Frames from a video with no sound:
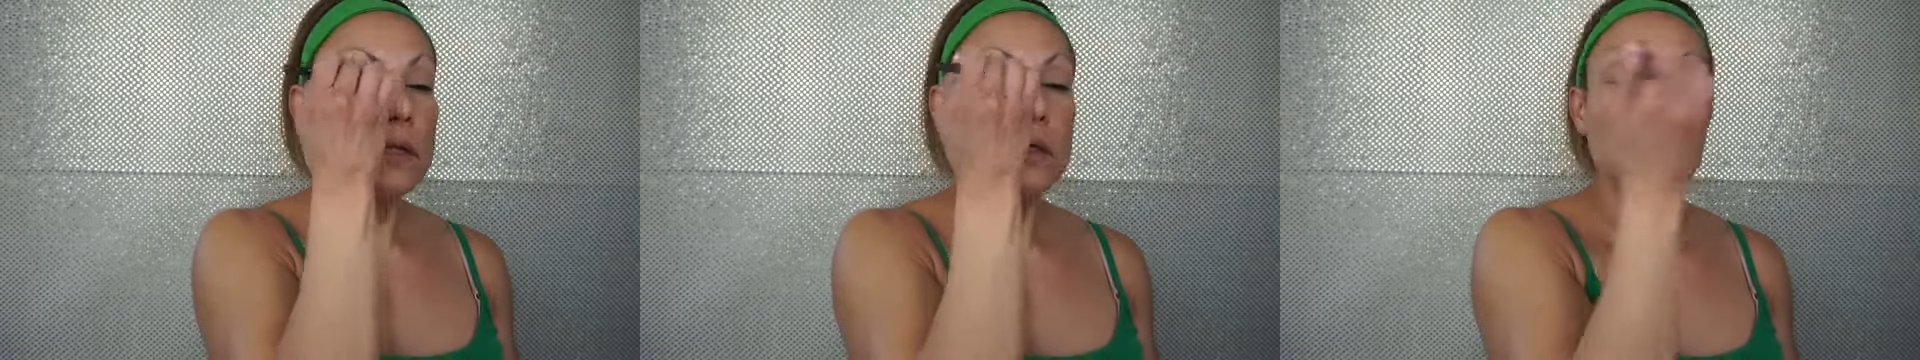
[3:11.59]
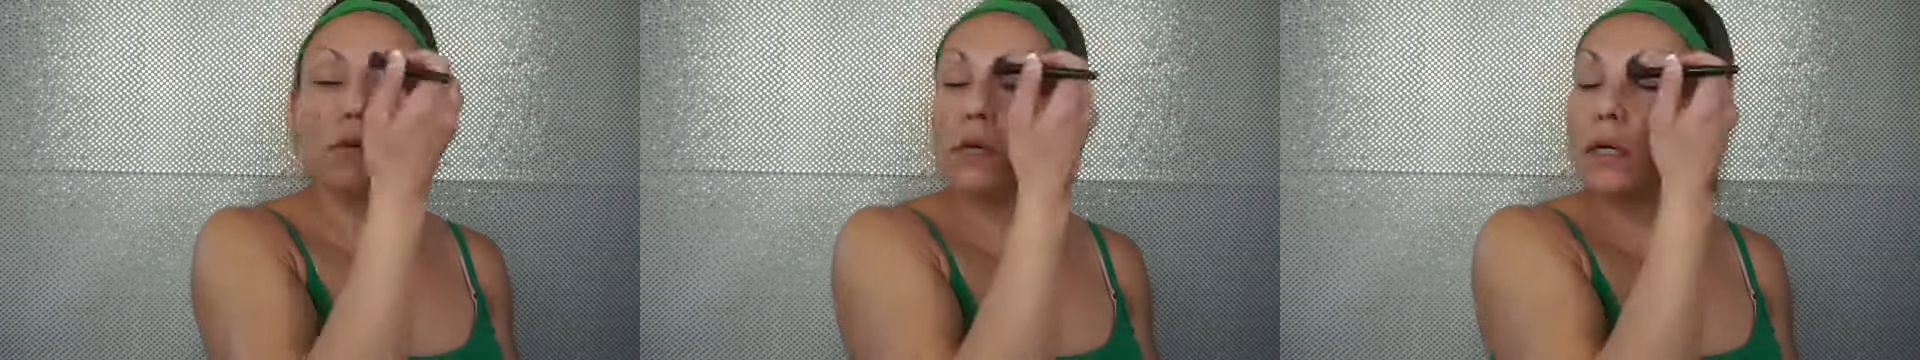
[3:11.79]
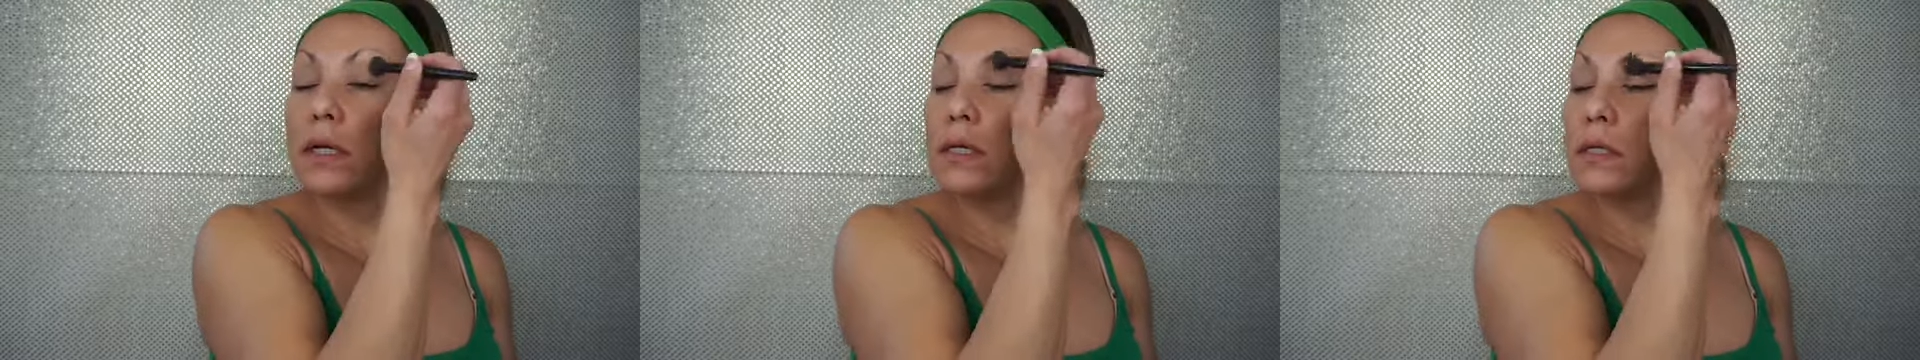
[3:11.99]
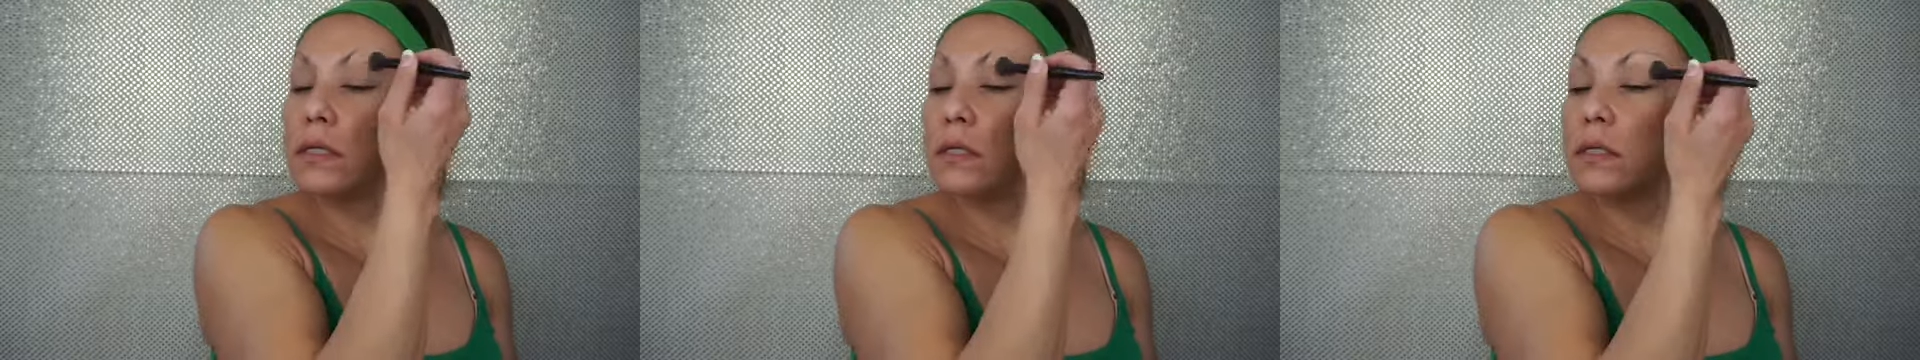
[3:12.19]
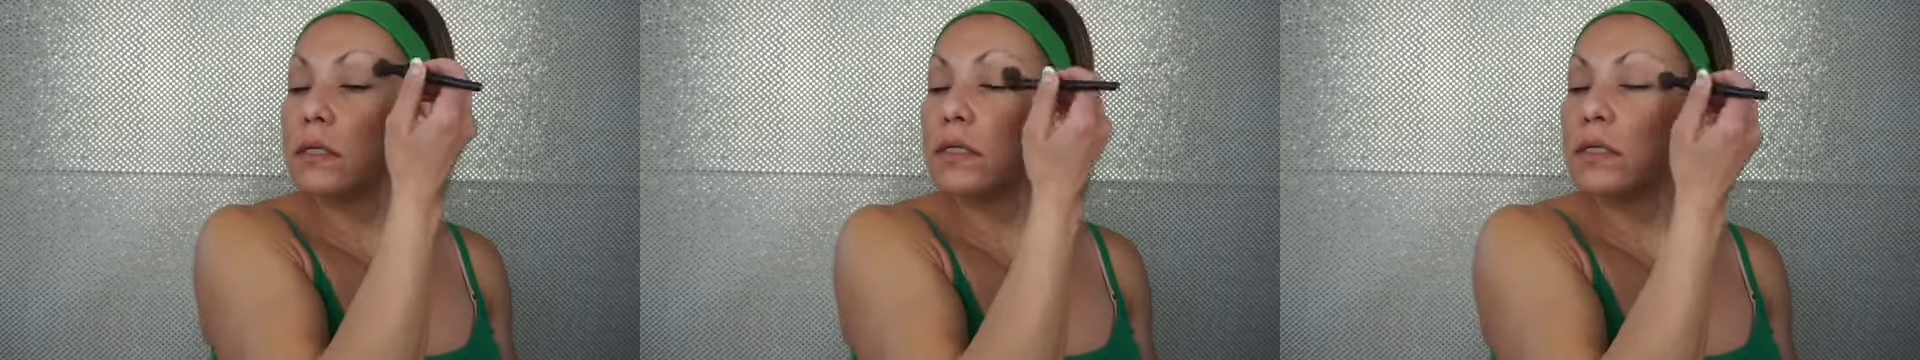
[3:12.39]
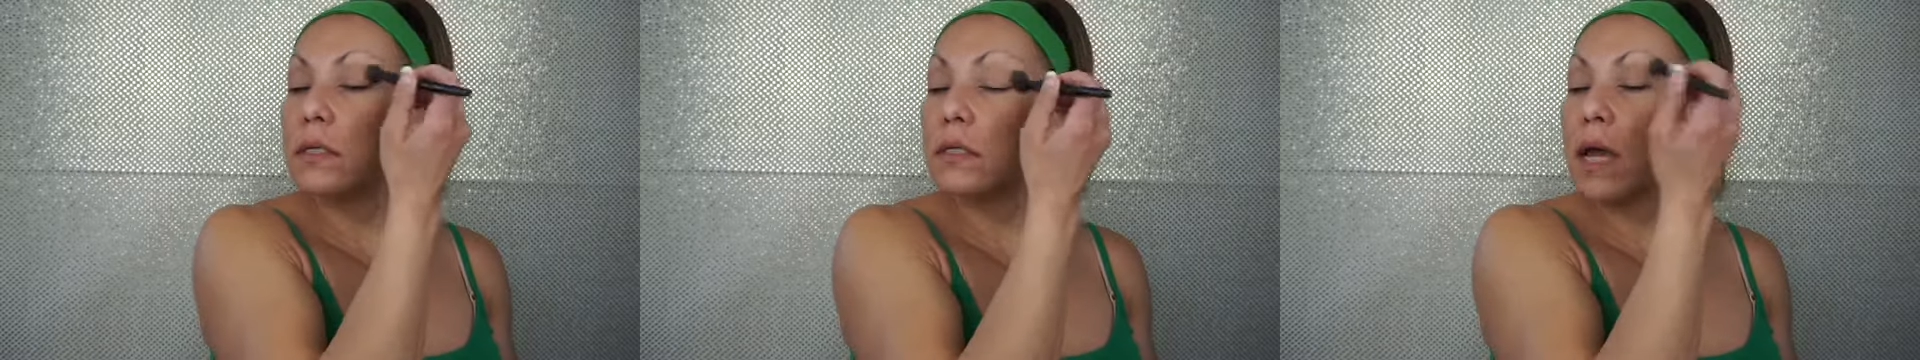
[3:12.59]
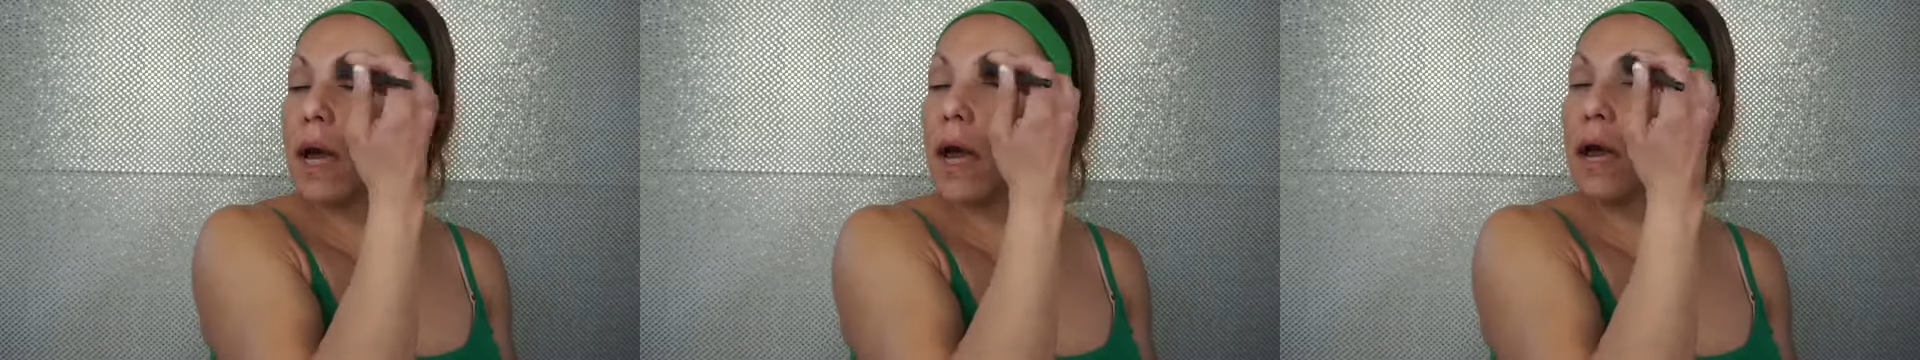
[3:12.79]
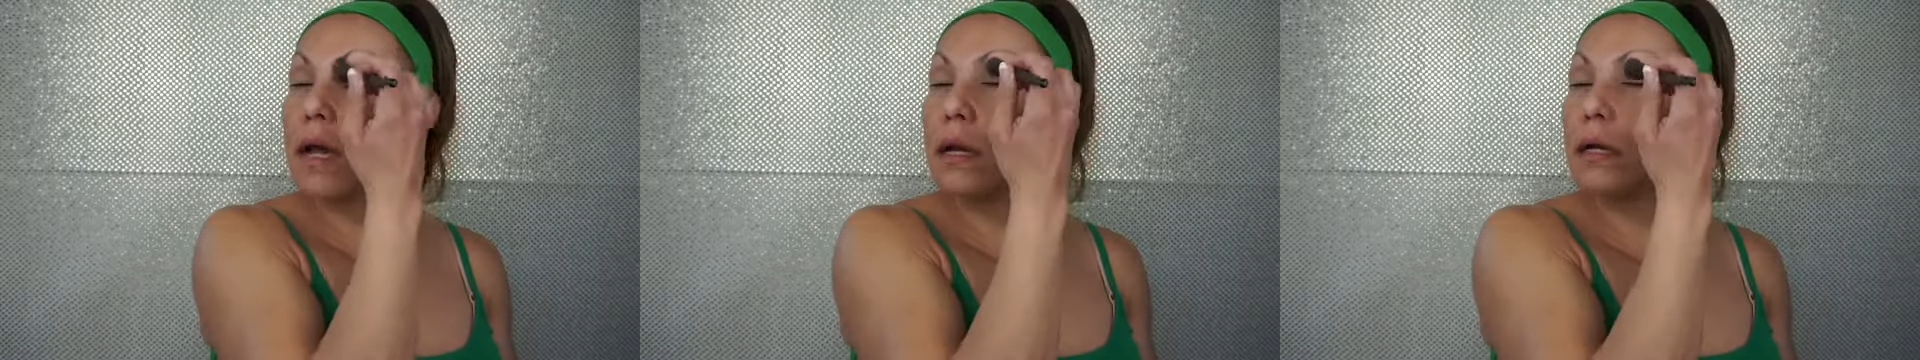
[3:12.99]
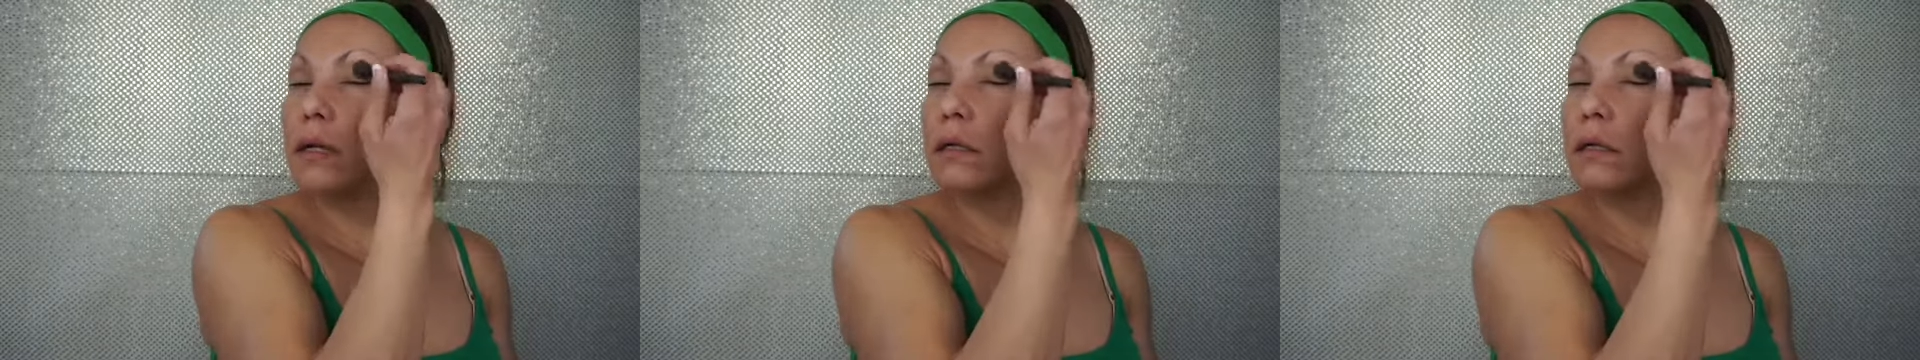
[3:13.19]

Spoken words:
So nice and set.